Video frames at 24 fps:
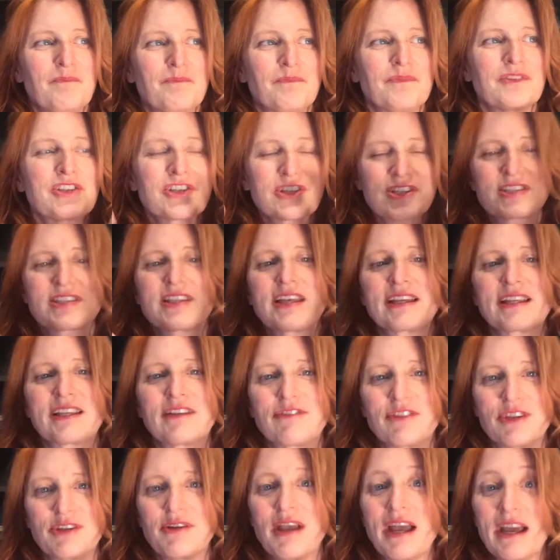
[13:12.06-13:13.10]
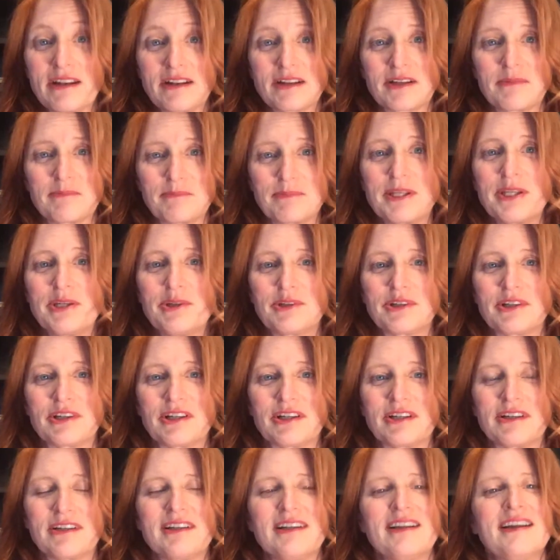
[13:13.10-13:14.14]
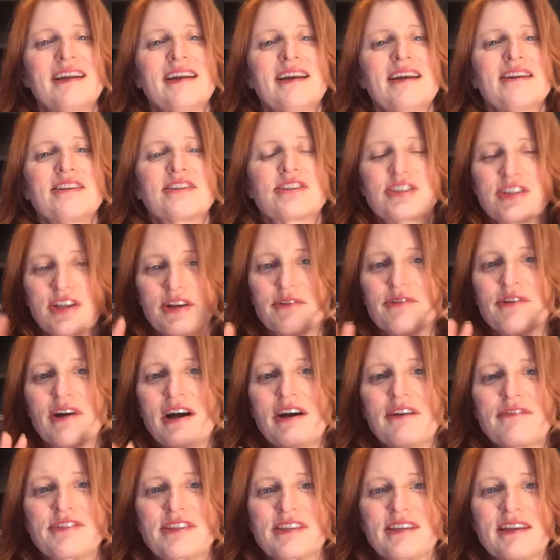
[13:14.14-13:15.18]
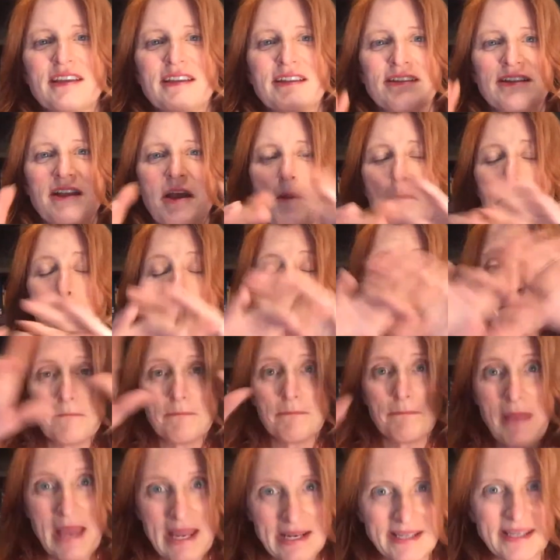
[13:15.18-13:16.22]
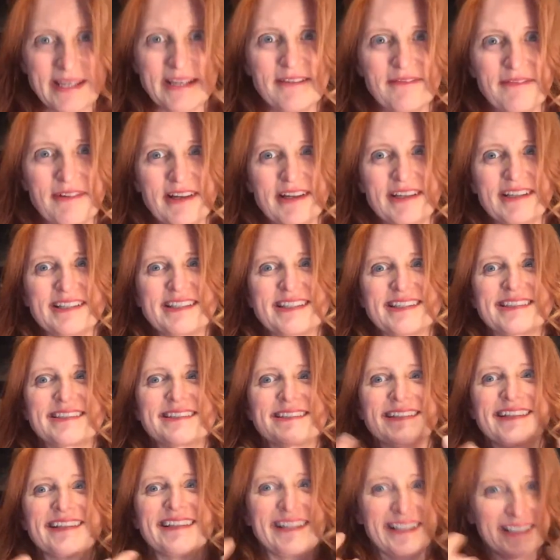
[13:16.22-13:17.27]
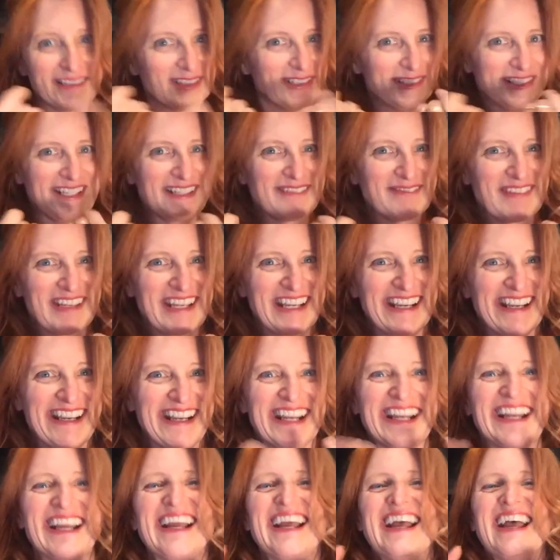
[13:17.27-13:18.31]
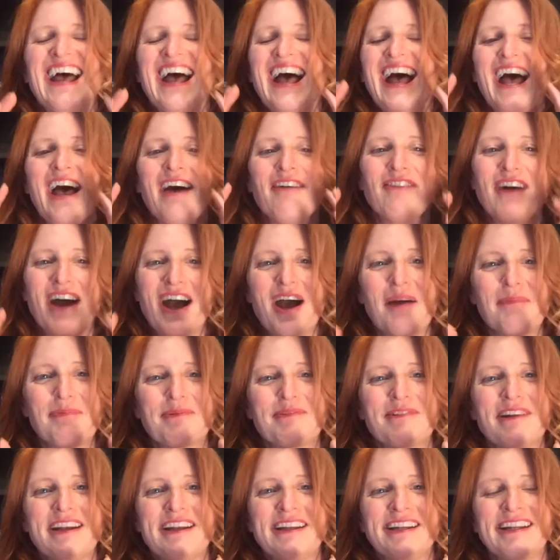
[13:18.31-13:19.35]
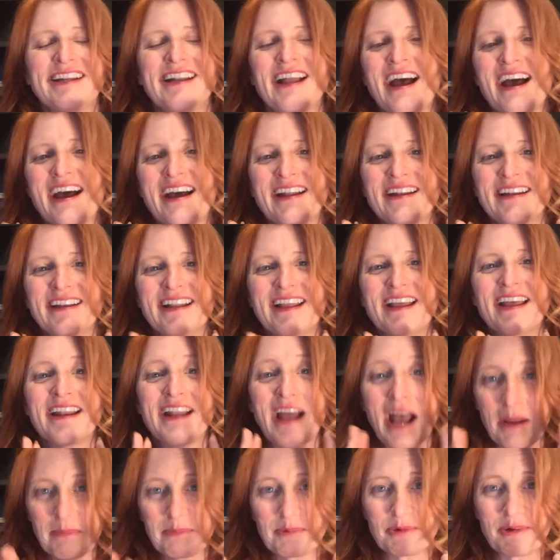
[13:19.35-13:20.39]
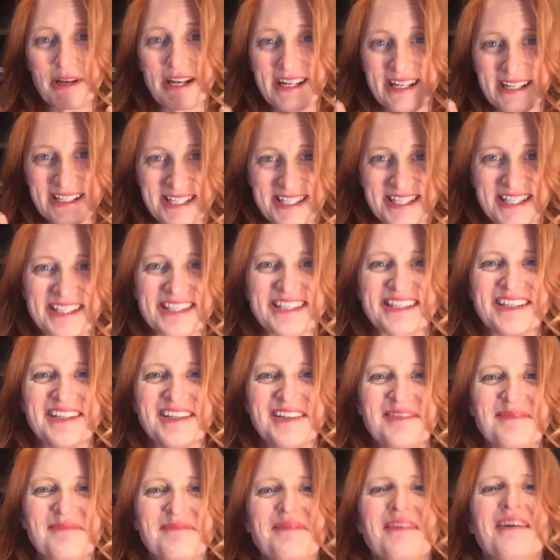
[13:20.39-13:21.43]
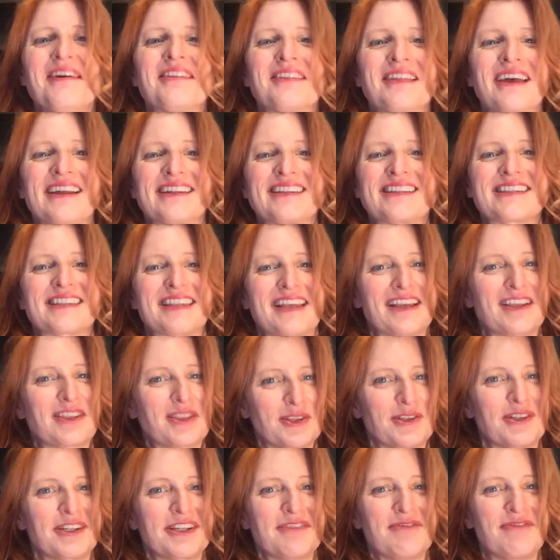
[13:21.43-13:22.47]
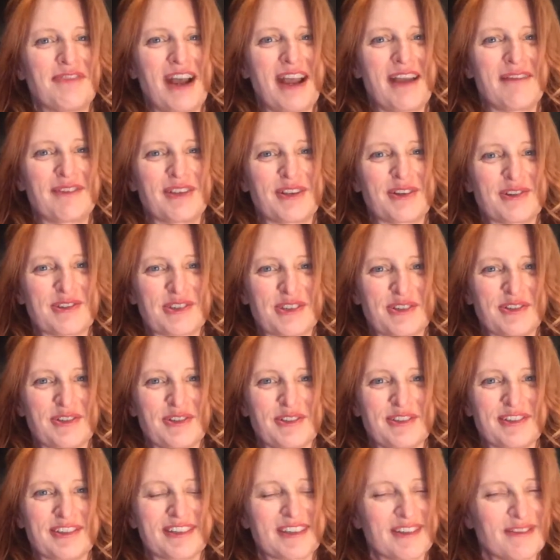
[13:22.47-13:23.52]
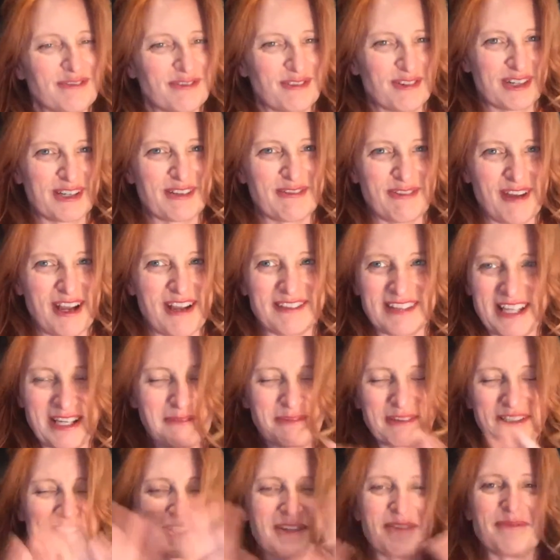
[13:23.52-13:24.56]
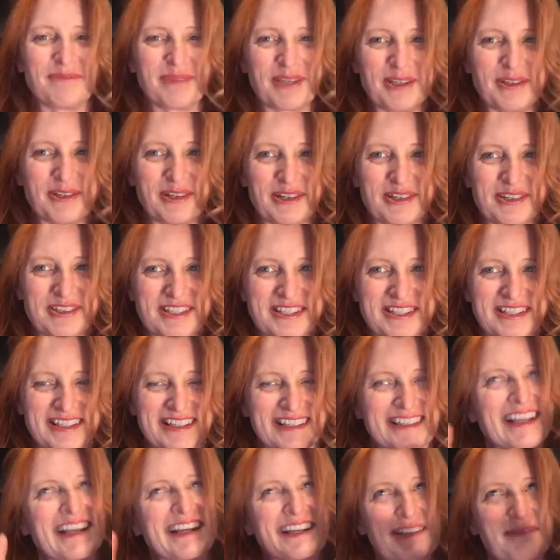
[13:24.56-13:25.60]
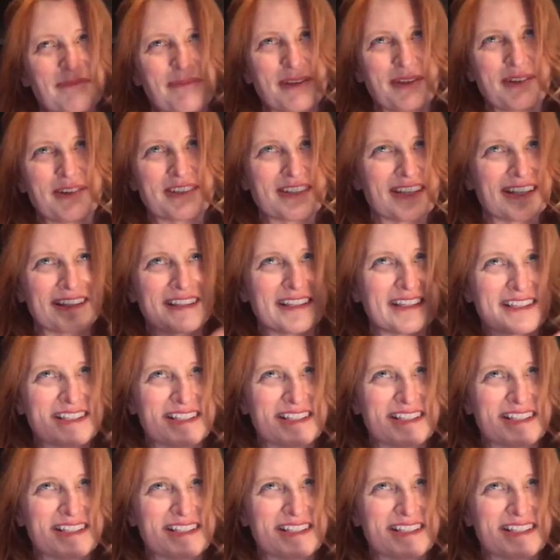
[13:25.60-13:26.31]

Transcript: just like if you had a computer, so often many of us, including me, have operated on an operating system that's like 35 years old or 45. Like when computers I think